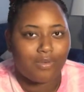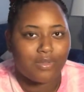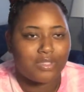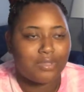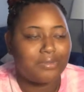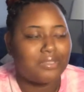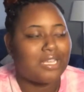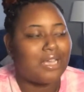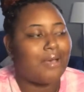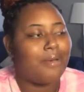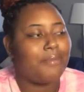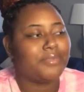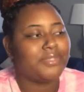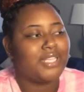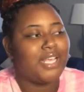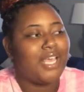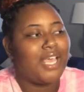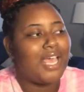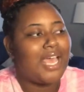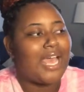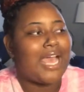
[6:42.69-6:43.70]
Sometimes
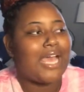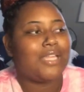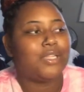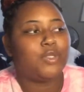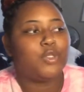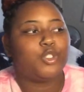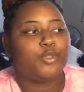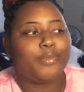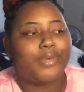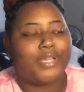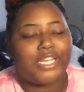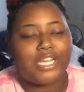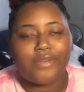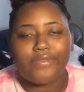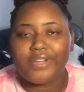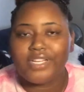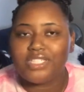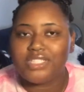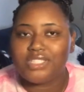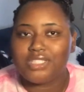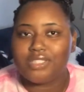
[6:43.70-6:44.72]
I lose my
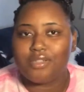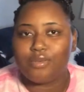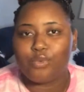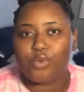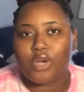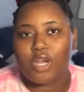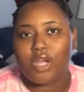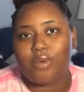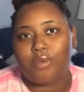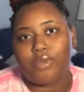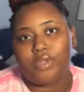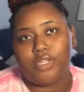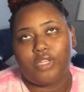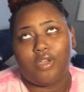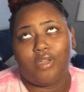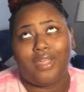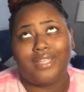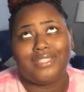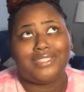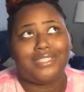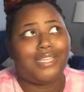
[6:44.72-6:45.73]
direction of where I want to go.
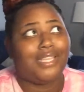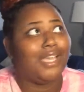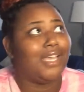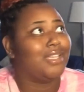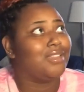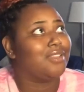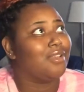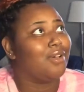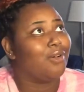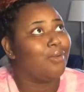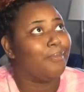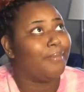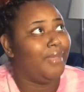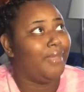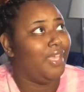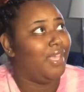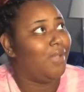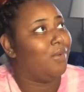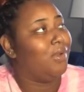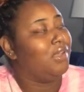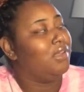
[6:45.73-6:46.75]
Like today I thought,
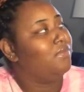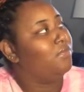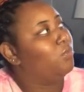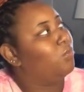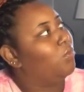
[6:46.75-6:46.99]
man, what if